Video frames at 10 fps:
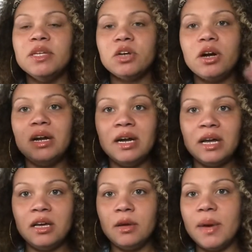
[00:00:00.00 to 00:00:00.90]
are in an
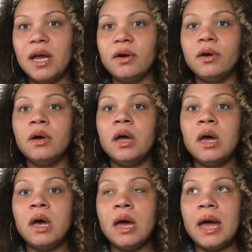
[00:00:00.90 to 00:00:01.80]
incubator
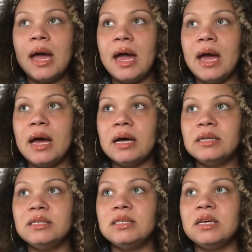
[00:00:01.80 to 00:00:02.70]

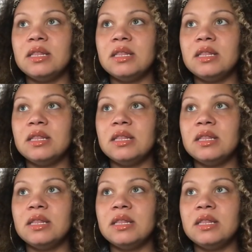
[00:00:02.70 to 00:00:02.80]
and